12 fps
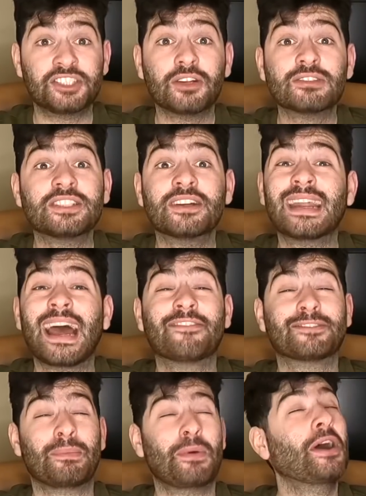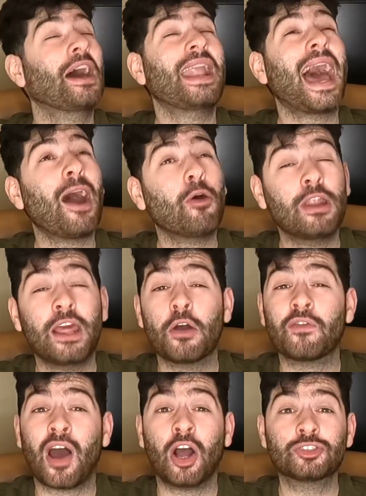Chelsea are going to have to put an outlay
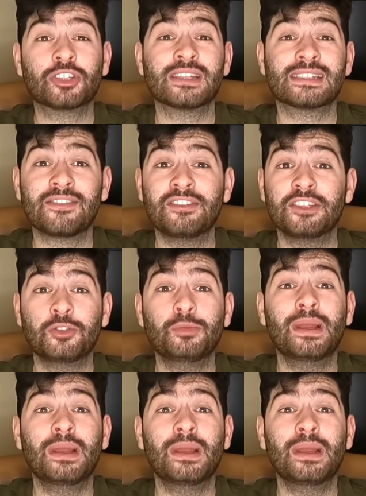of £172